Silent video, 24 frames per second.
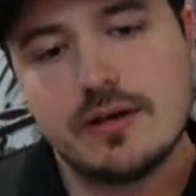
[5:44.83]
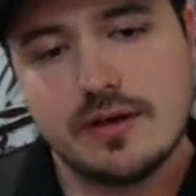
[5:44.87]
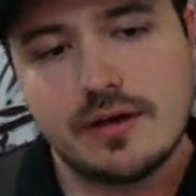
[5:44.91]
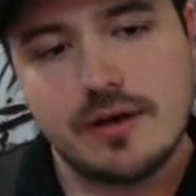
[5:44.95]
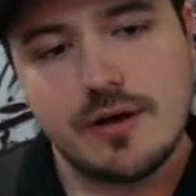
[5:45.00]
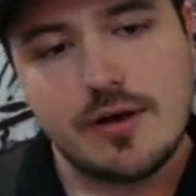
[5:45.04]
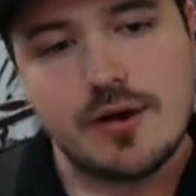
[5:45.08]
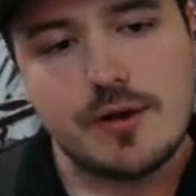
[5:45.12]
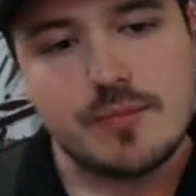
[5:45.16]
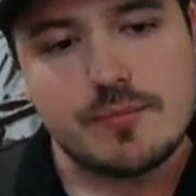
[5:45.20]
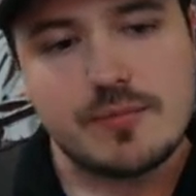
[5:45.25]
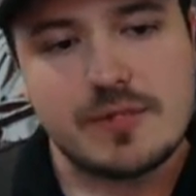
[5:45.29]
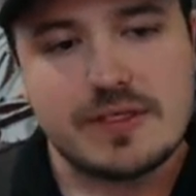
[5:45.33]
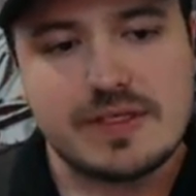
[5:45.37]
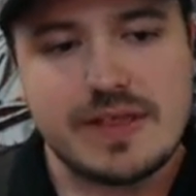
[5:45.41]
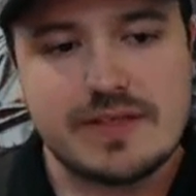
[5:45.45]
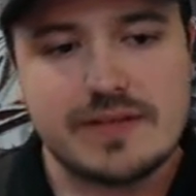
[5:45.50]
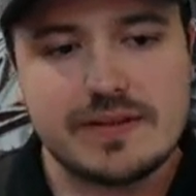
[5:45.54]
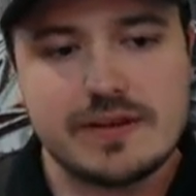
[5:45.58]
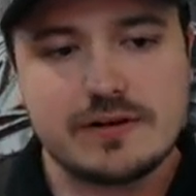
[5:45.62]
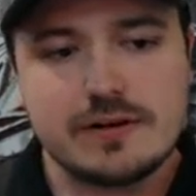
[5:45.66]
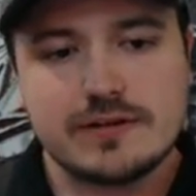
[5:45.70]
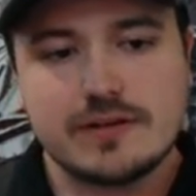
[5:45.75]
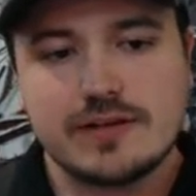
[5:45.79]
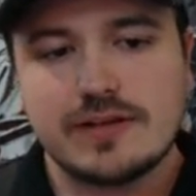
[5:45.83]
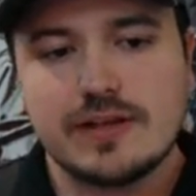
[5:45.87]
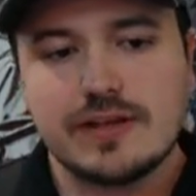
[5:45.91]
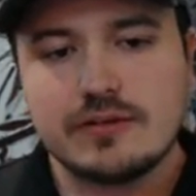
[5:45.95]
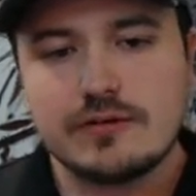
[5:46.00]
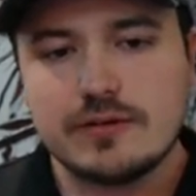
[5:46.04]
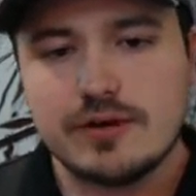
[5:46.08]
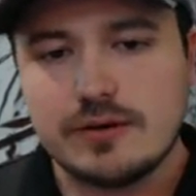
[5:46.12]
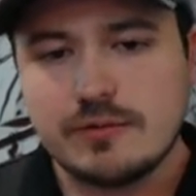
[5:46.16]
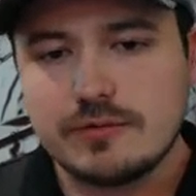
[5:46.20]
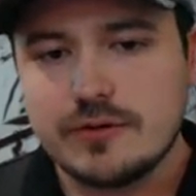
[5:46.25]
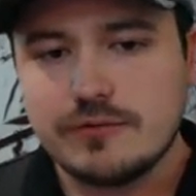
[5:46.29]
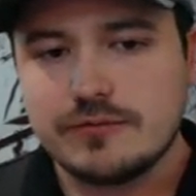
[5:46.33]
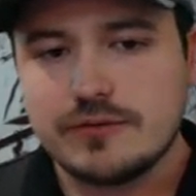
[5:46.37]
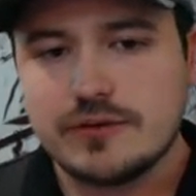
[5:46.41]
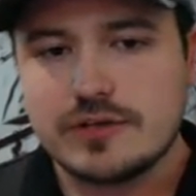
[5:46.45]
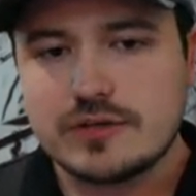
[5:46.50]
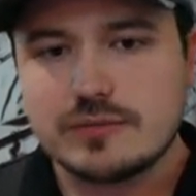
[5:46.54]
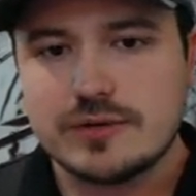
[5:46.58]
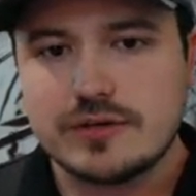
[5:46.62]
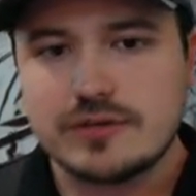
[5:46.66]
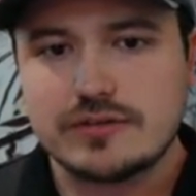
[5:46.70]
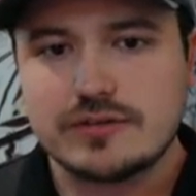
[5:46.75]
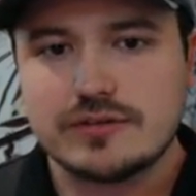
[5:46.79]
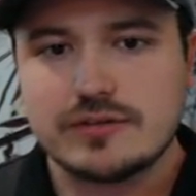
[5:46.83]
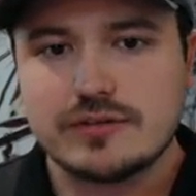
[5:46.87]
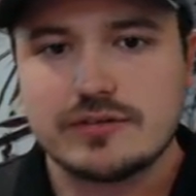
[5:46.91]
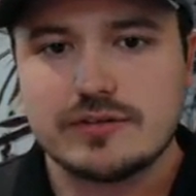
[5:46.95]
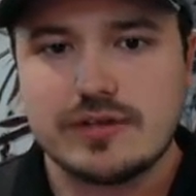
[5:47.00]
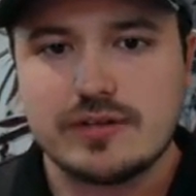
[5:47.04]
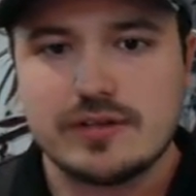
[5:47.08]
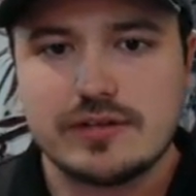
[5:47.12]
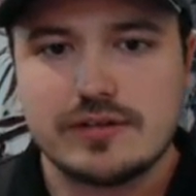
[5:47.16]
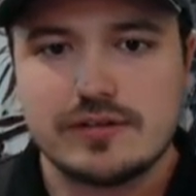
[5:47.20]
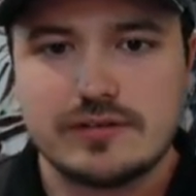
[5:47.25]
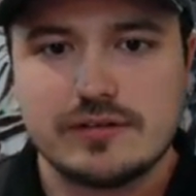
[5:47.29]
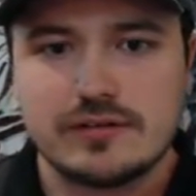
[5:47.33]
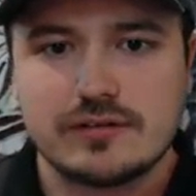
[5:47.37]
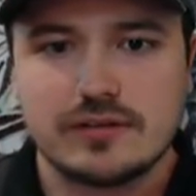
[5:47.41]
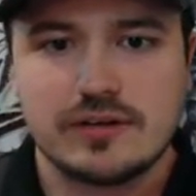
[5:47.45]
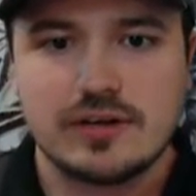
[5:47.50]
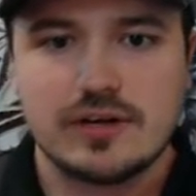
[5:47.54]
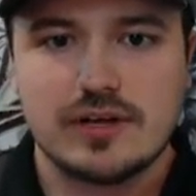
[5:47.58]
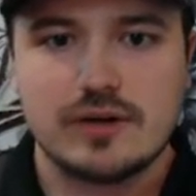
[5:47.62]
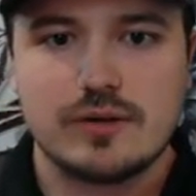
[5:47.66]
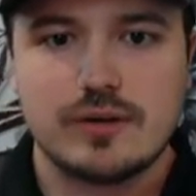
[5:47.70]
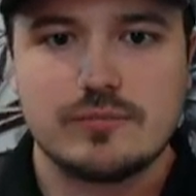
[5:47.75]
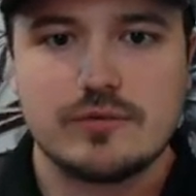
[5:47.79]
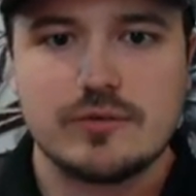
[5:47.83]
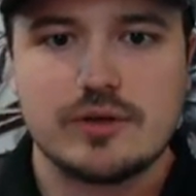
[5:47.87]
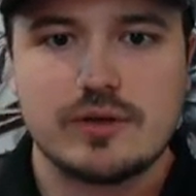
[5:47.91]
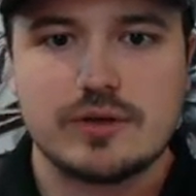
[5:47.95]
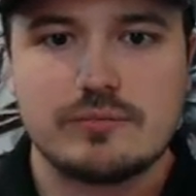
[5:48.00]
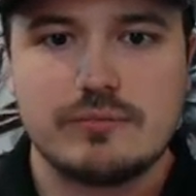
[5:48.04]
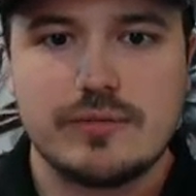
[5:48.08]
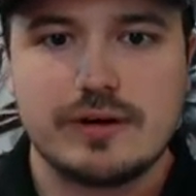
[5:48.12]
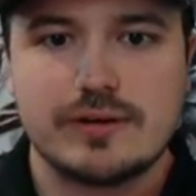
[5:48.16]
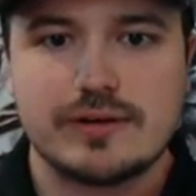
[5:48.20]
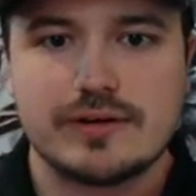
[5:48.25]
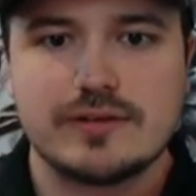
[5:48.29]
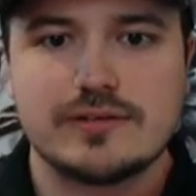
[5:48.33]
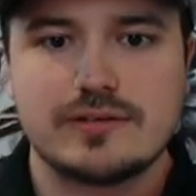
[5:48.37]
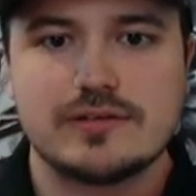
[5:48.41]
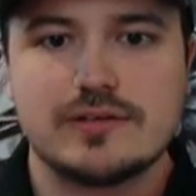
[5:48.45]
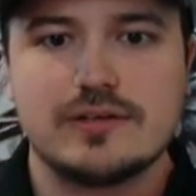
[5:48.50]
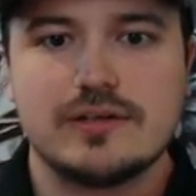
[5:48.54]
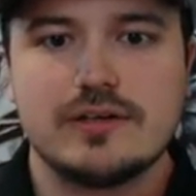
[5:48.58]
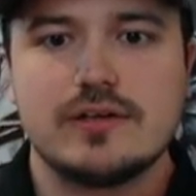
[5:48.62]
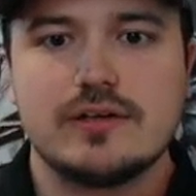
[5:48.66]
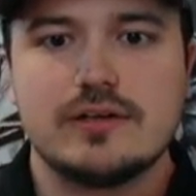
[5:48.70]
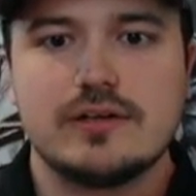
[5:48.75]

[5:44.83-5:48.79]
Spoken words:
And then the other thing that you get when you finish missions is you get merits.